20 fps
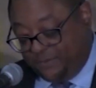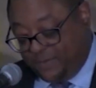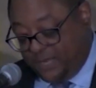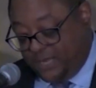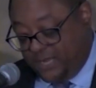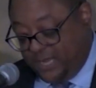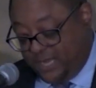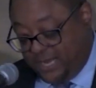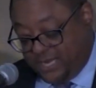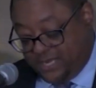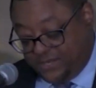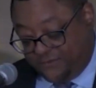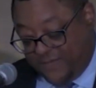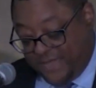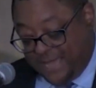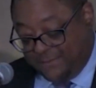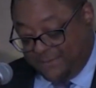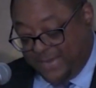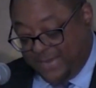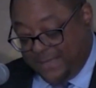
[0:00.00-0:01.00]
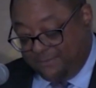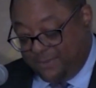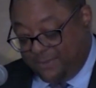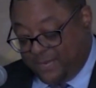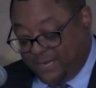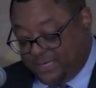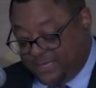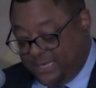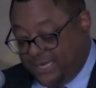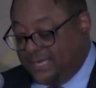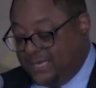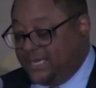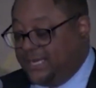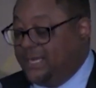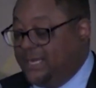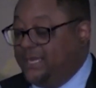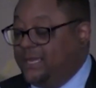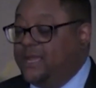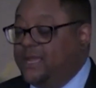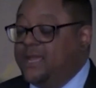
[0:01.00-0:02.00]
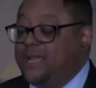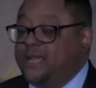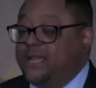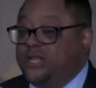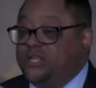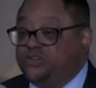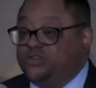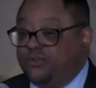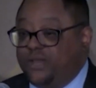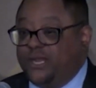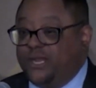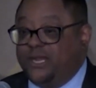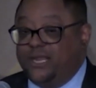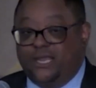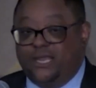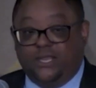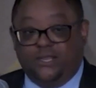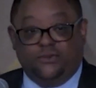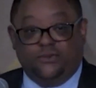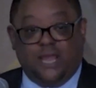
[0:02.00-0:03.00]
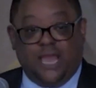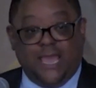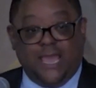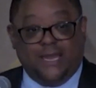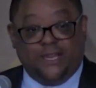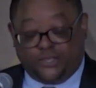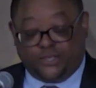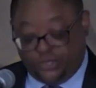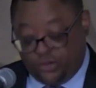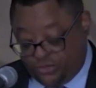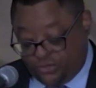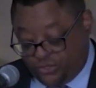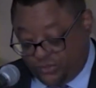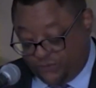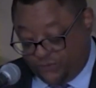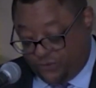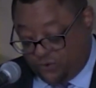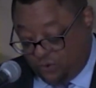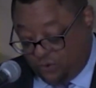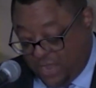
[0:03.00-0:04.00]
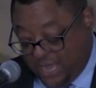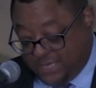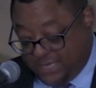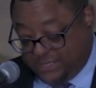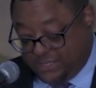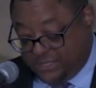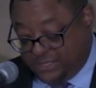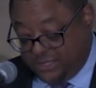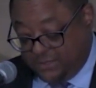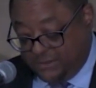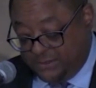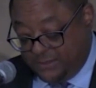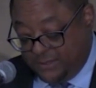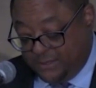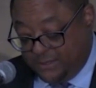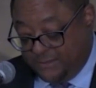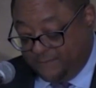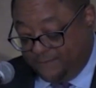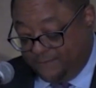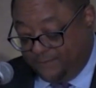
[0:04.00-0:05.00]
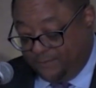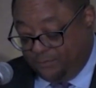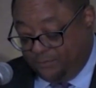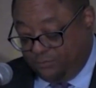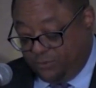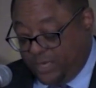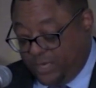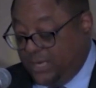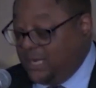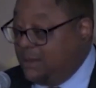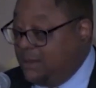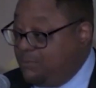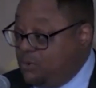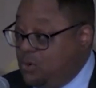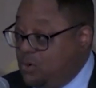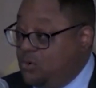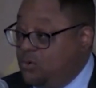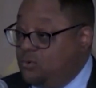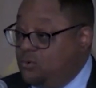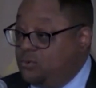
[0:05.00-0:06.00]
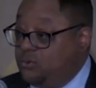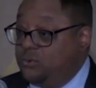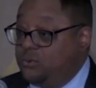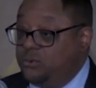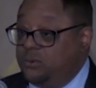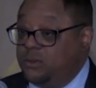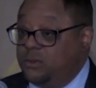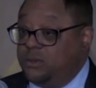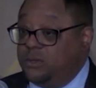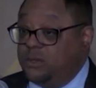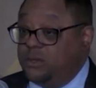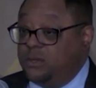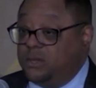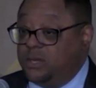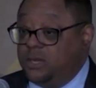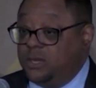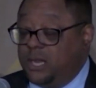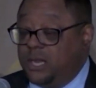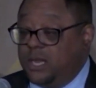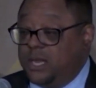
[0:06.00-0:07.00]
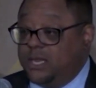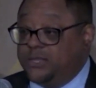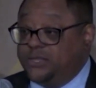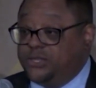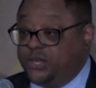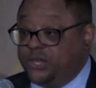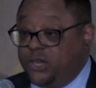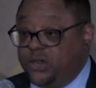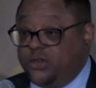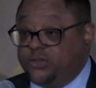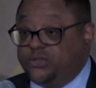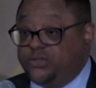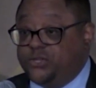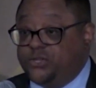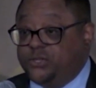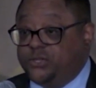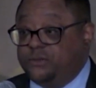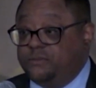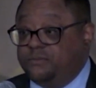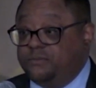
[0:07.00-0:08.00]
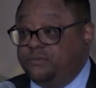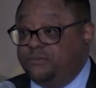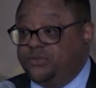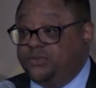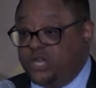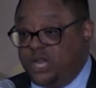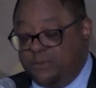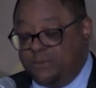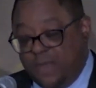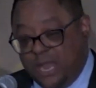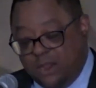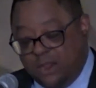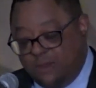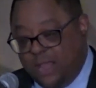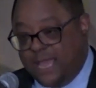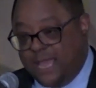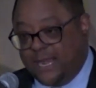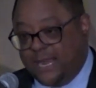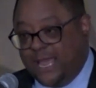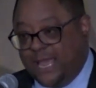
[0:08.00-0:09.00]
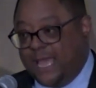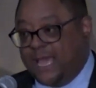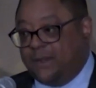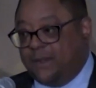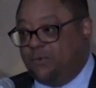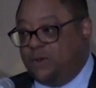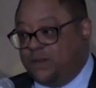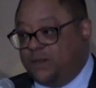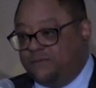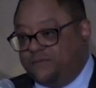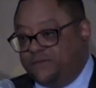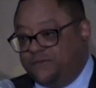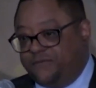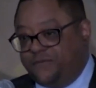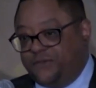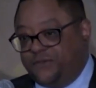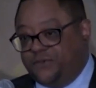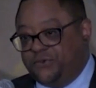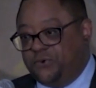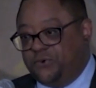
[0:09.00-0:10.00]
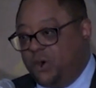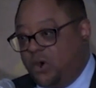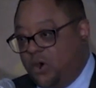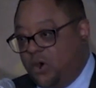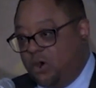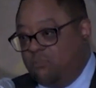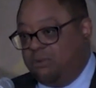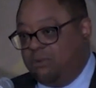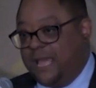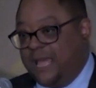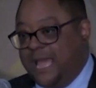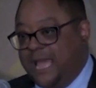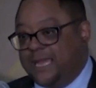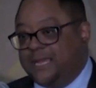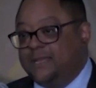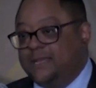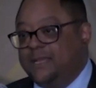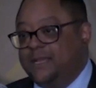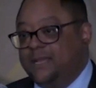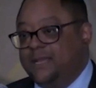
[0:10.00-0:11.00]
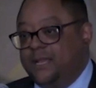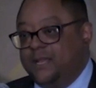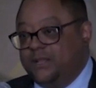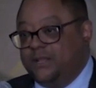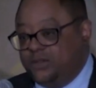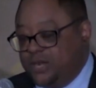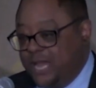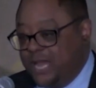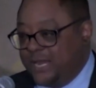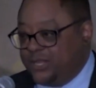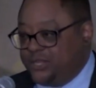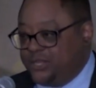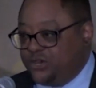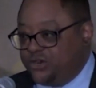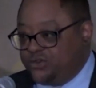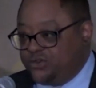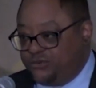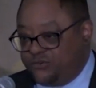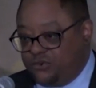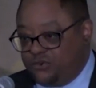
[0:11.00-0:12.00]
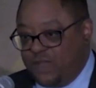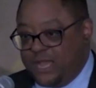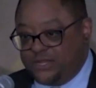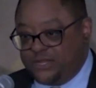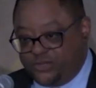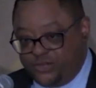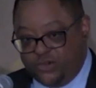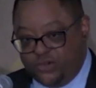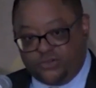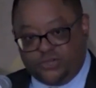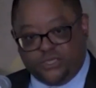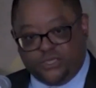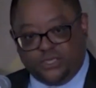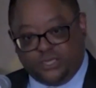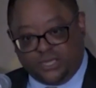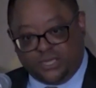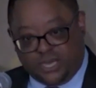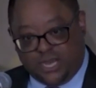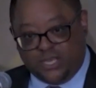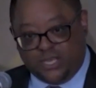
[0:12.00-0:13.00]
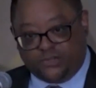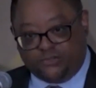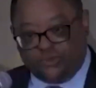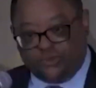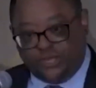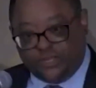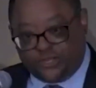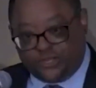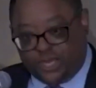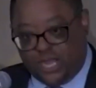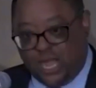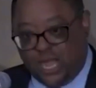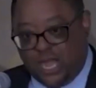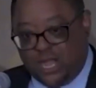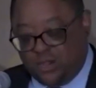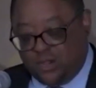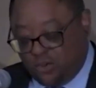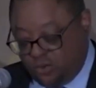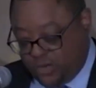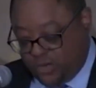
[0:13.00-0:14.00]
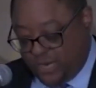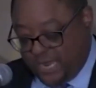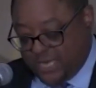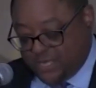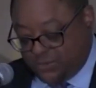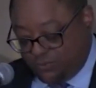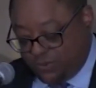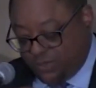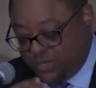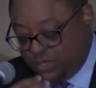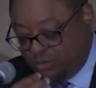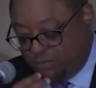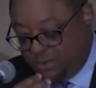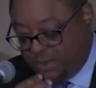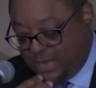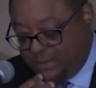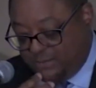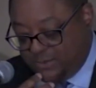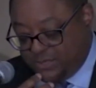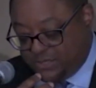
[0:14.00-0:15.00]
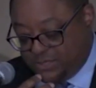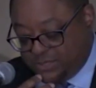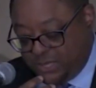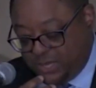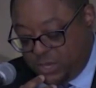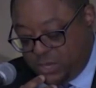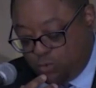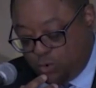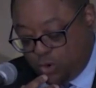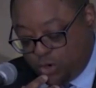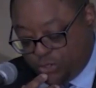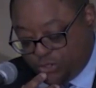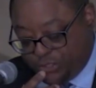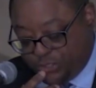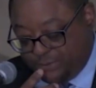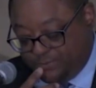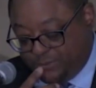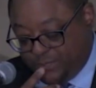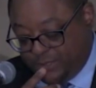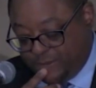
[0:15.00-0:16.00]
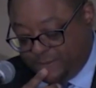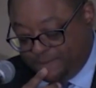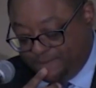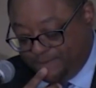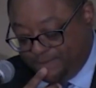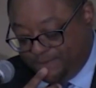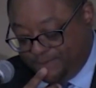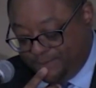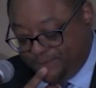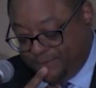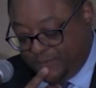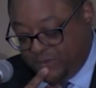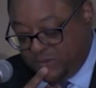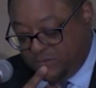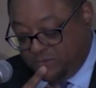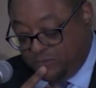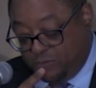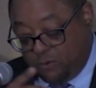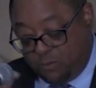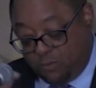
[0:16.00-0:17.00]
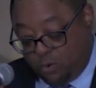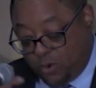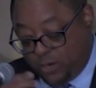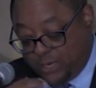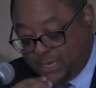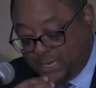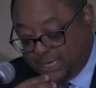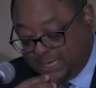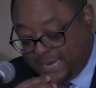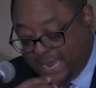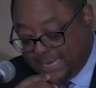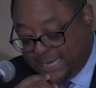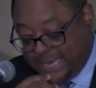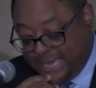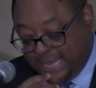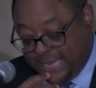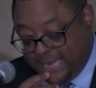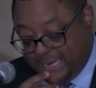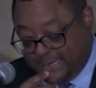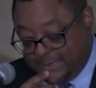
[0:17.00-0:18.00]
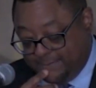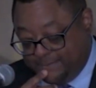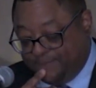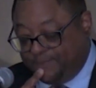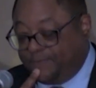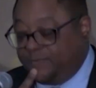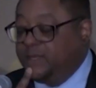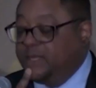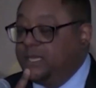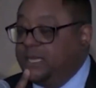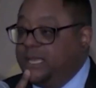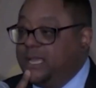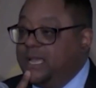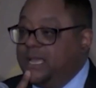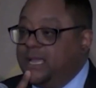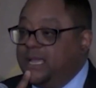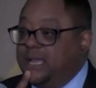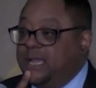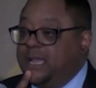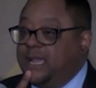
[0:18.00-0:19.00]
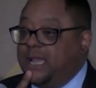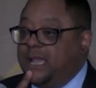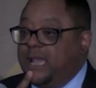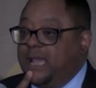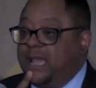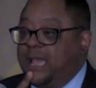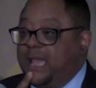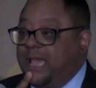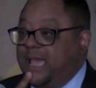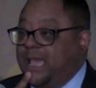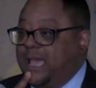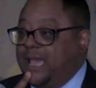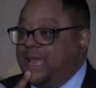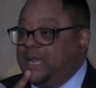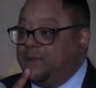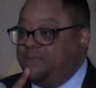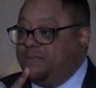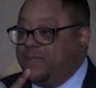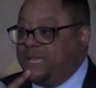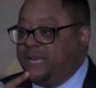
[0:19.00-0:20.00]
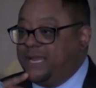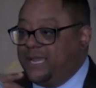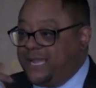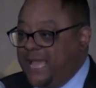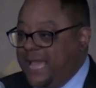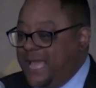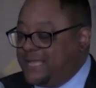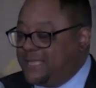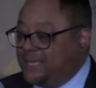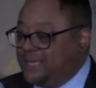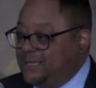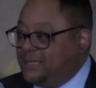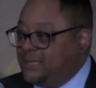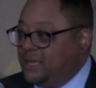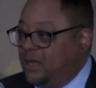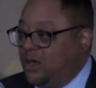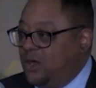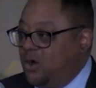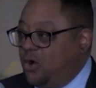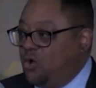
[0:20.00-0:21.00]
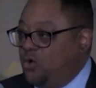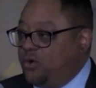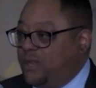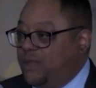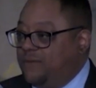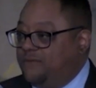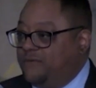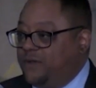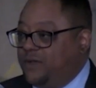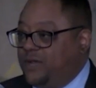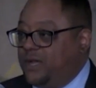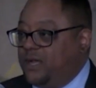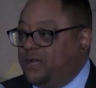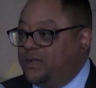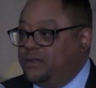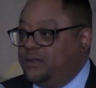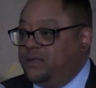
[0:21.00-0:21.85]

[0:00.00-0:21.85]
He and his family had been attending Trinity United Church of Christ, pretty liberal church. Jeremiah Wright had one of the few all-black United Church of Christ churches in the country in Chicago, and that's where the Obamas worshiped for more than a decade. And the media got a hold of